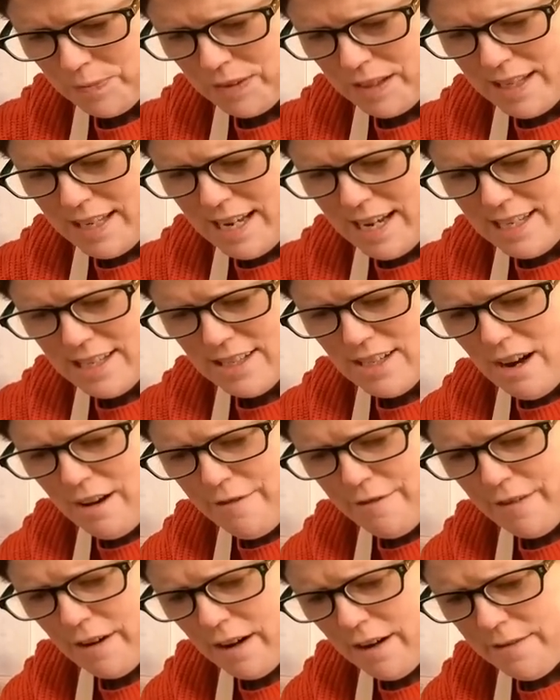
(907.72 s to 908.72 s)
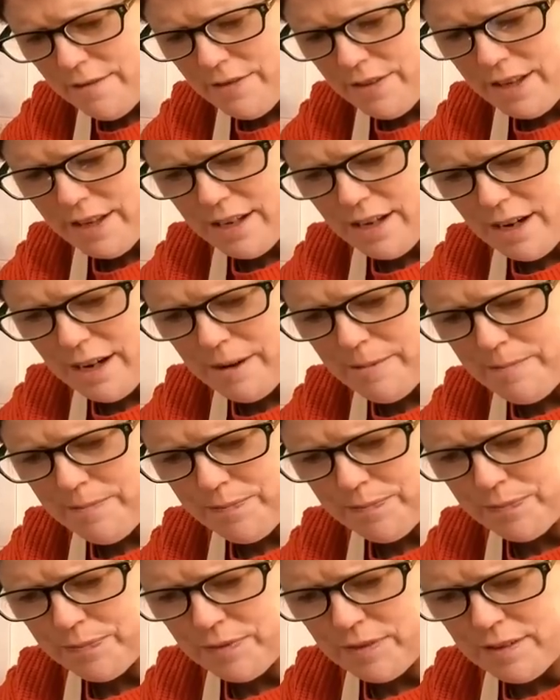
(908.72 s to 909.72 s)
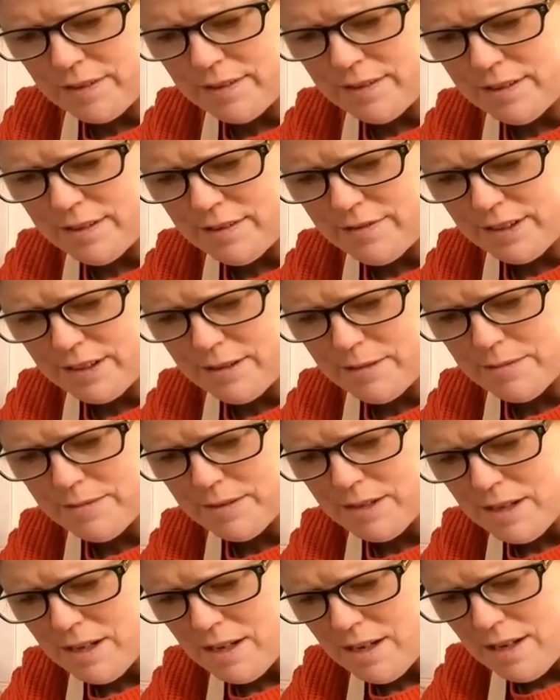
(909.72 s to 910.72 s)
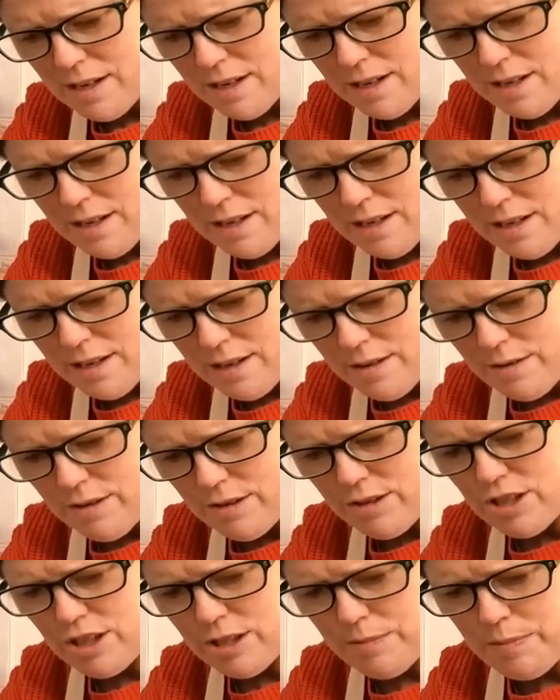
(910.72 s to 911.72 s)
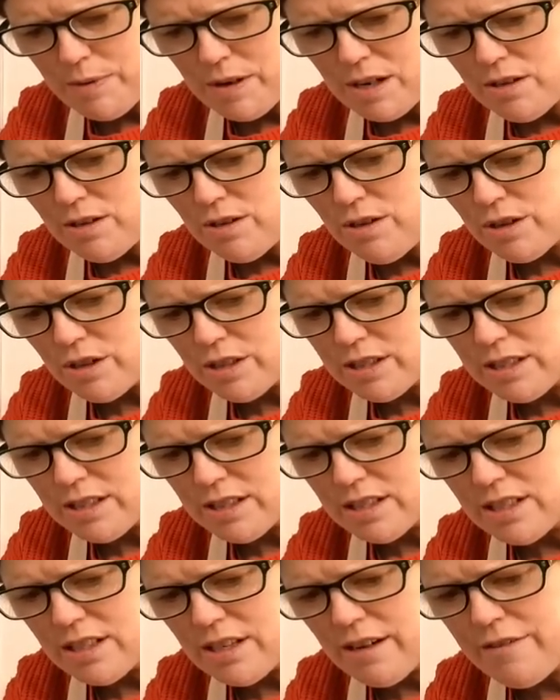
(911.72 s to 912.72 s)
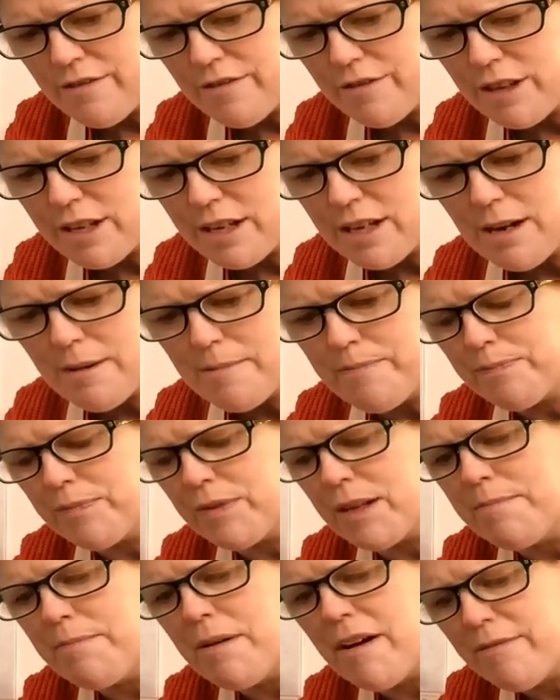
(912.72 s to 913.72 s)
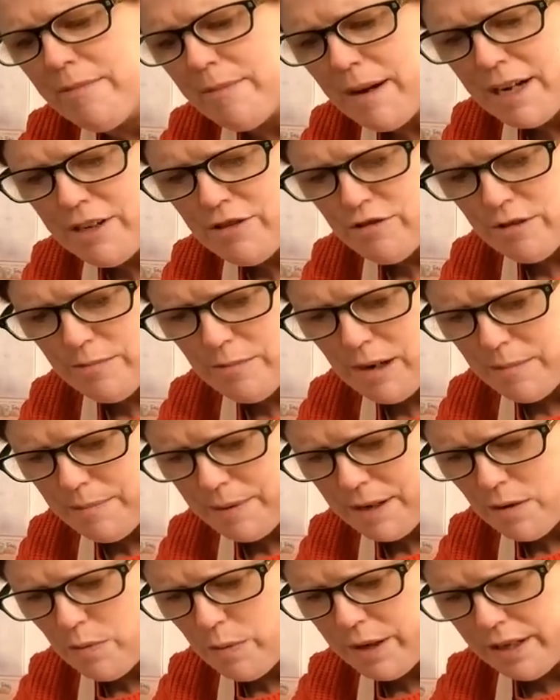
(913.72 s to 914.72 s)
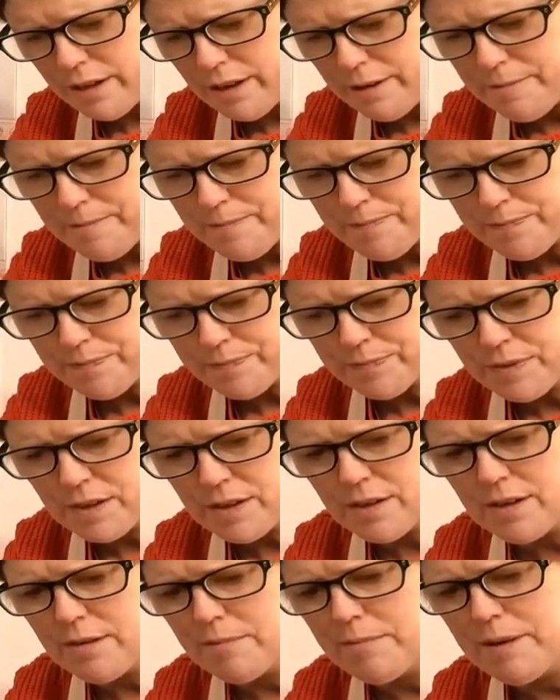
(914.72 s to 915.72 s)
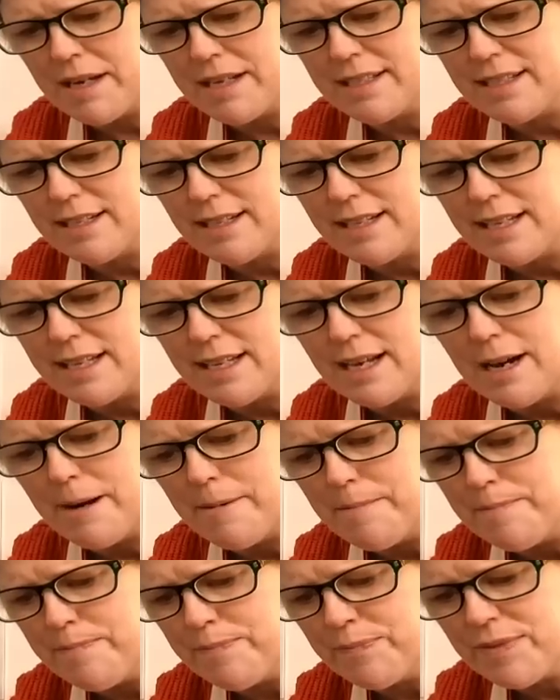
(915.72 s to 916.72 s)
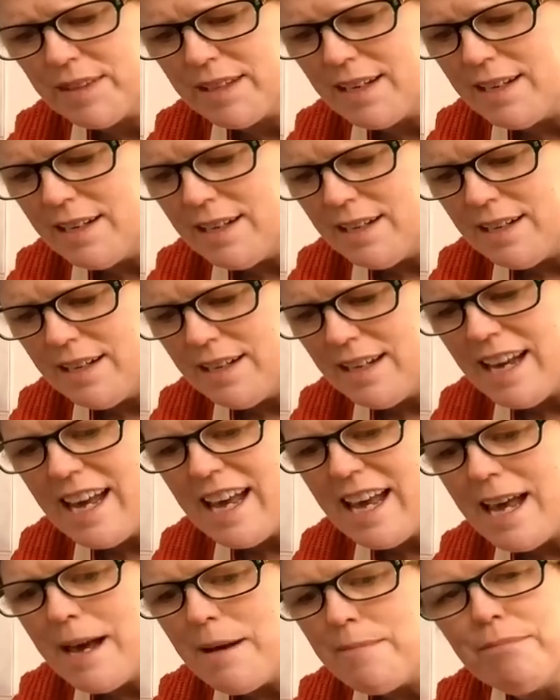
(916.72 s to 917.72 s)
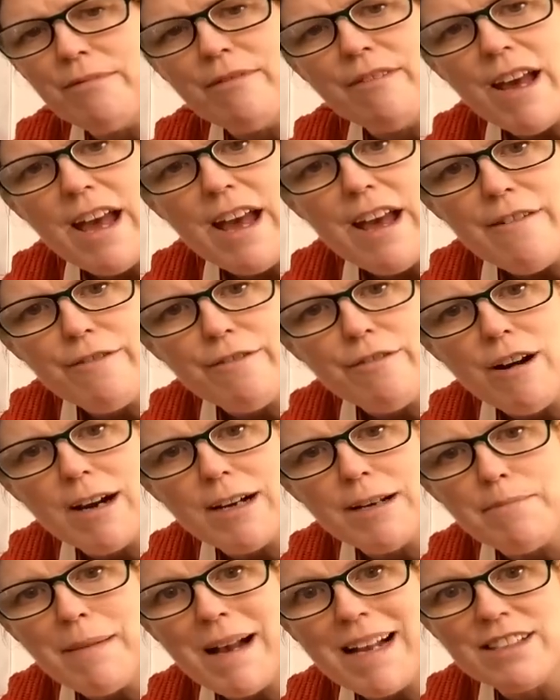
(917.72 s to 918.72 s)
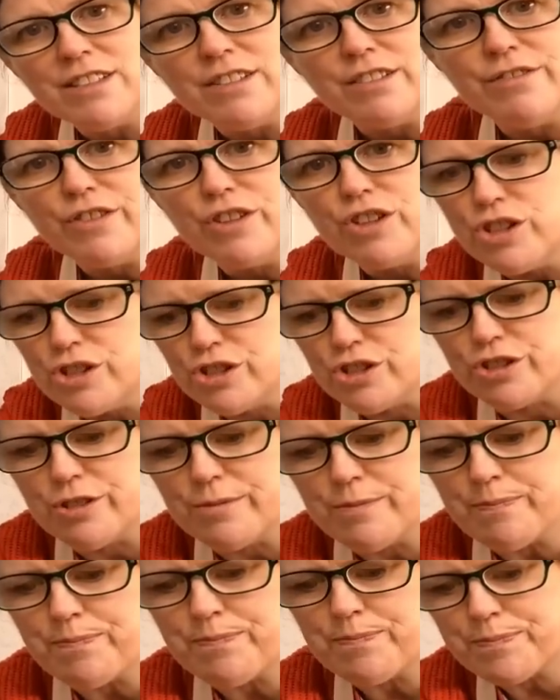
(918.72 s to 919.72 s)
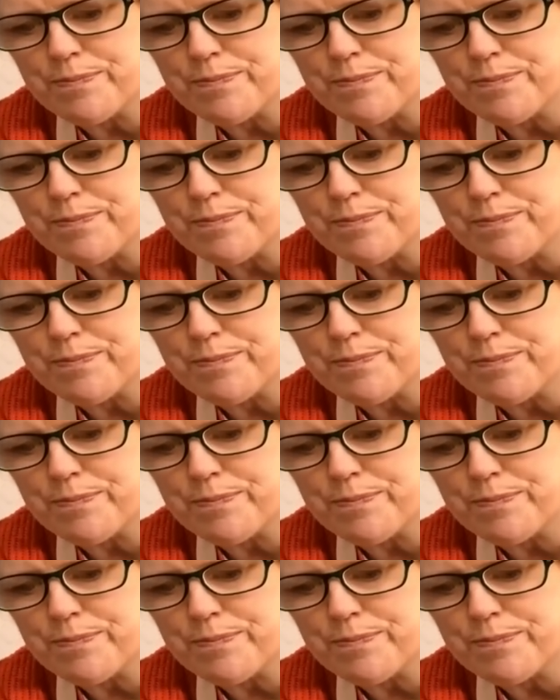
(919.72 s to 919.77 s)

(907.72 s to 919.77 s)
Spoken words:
Yeah, it's tougher. The God, just by looks and stuff, the puff pastry might be a winner compared to the air fried battered version.